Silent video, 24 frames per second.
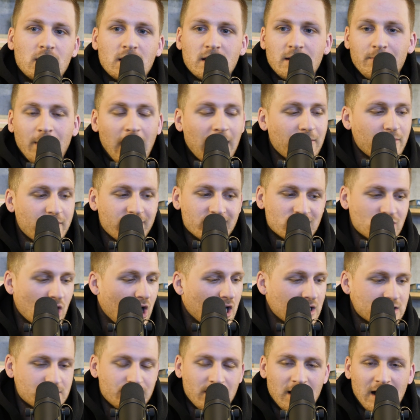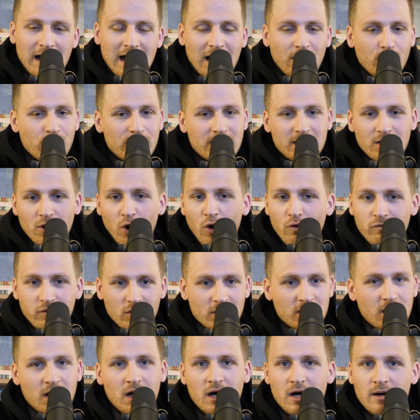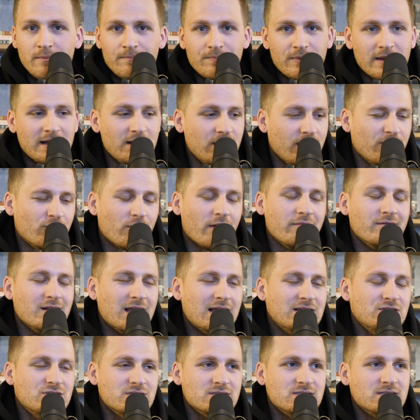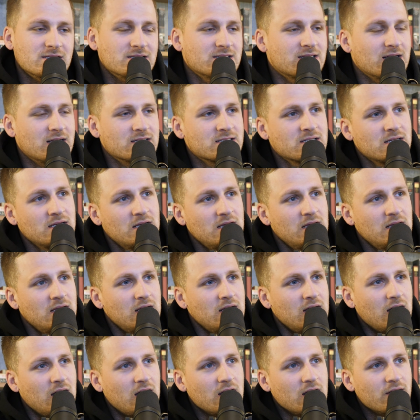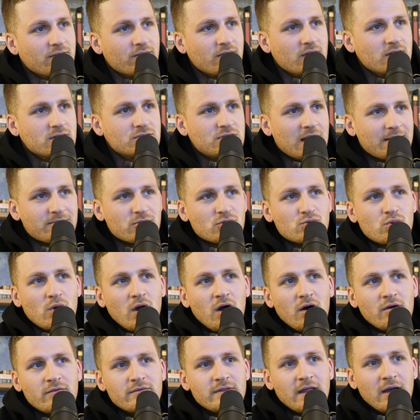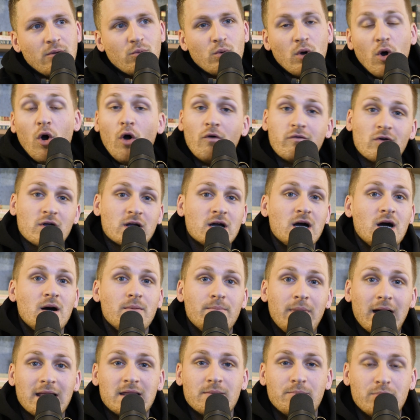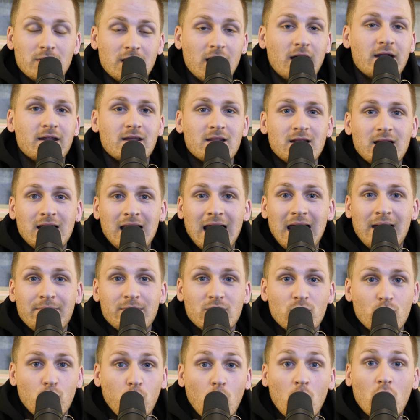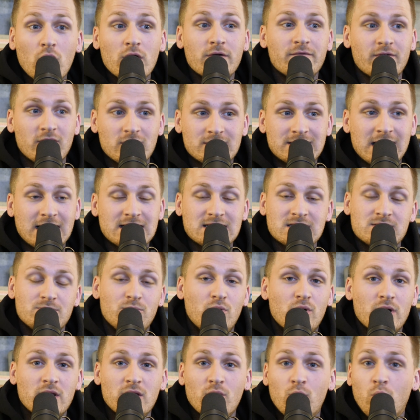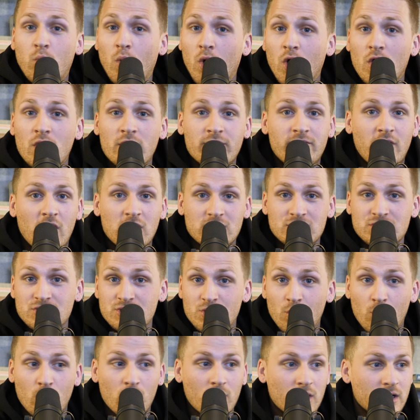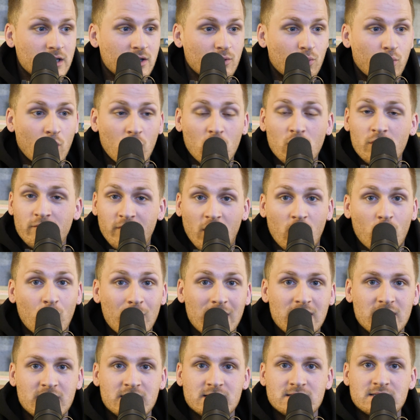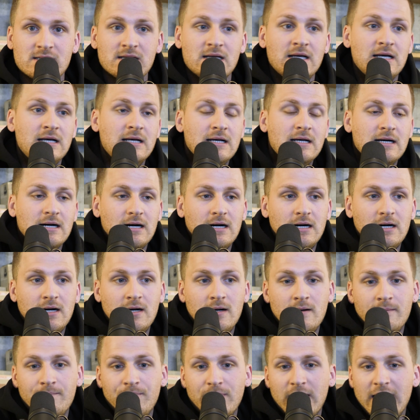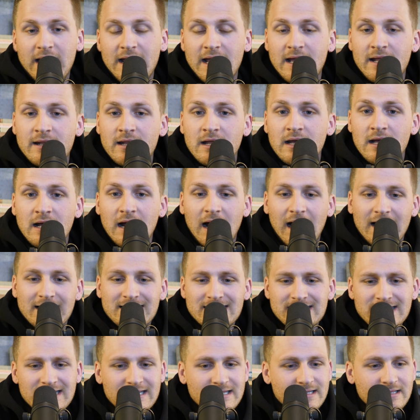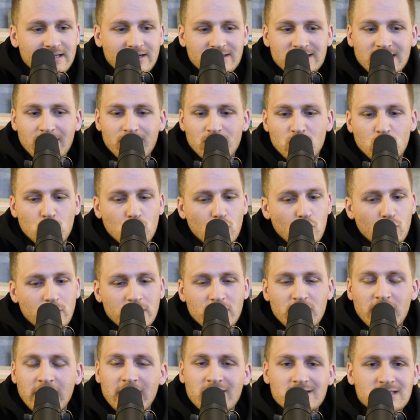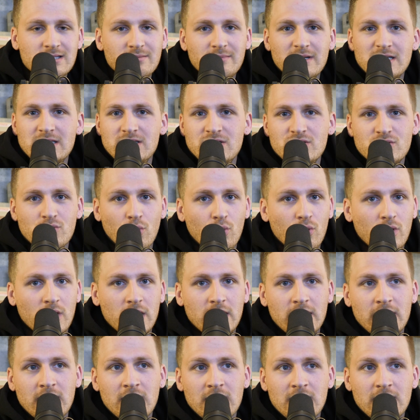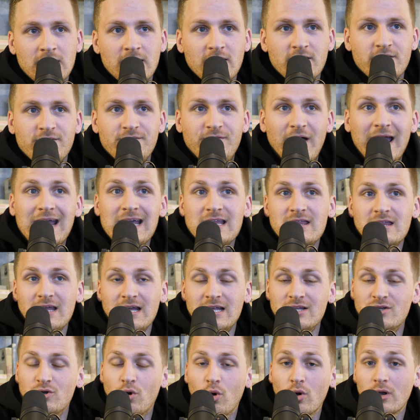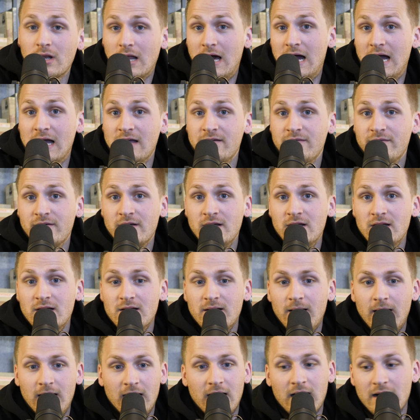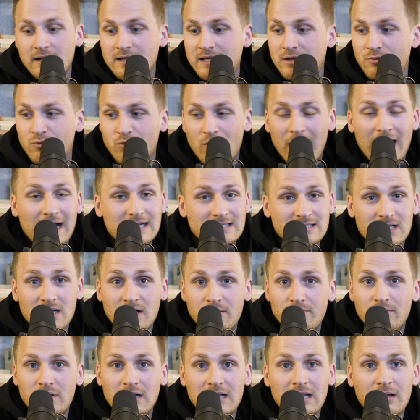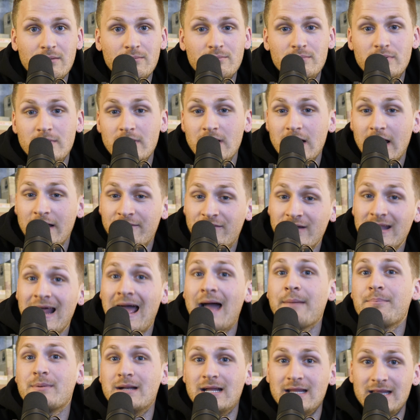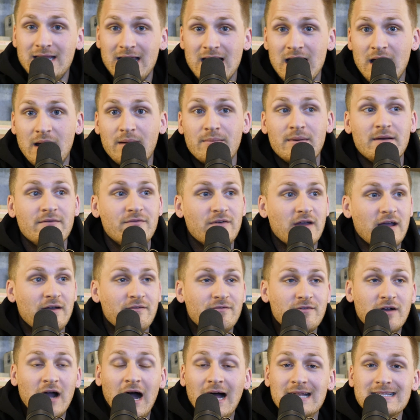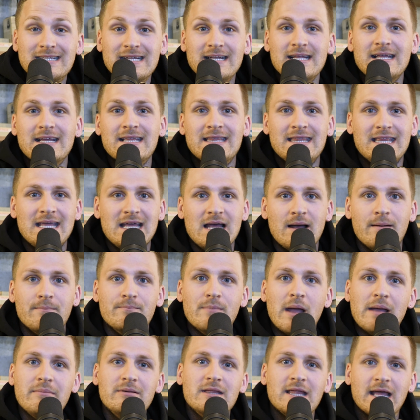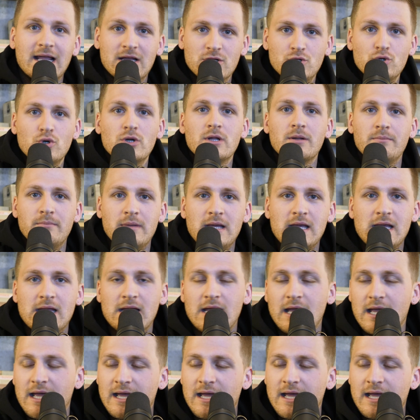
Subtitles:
The Bible even talks about how we can overcome. In Revelations, it says, chapter 12, that we'll overcome by the blood of the Lamb and the word of our testimony, the word of our story, the word of our witness. And I just think there's something cool when you hear somebody's story. Faith in your life can rise up. If it happened in them, if God did it in them, maybe they could do it in me.